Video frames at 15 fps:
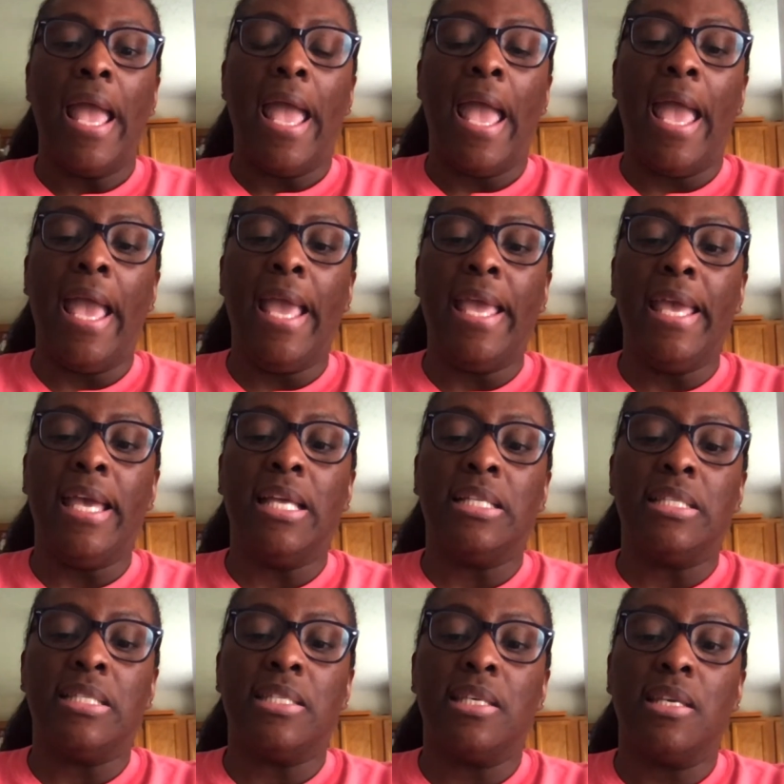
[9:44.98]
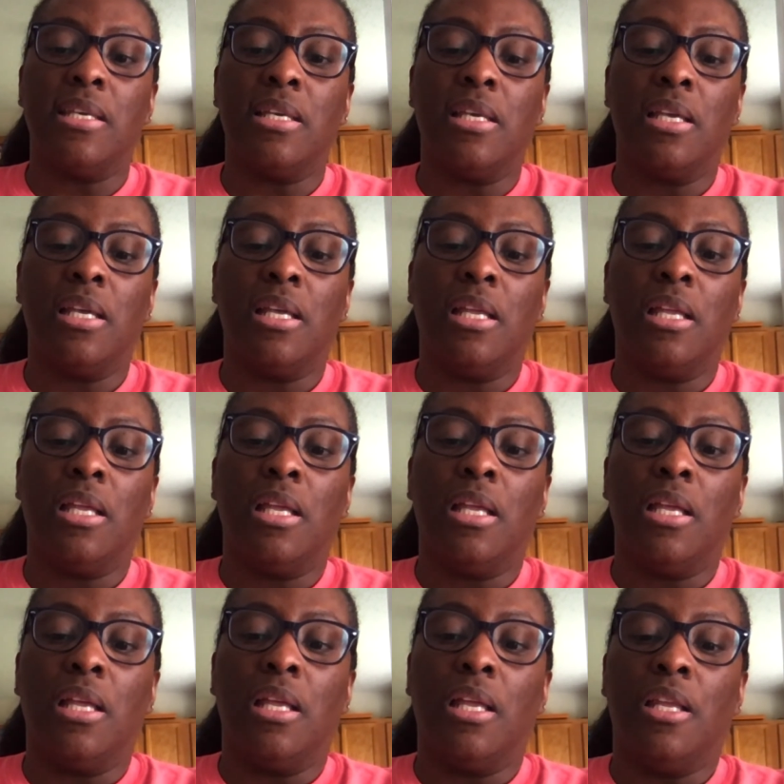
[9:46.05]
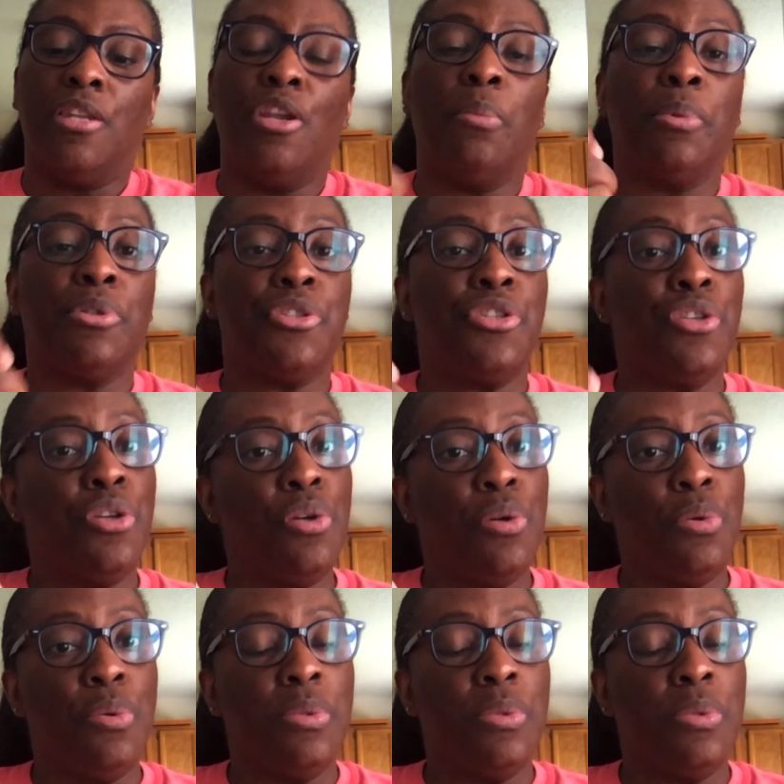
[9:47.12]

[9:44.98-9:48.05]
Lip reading: And number 2,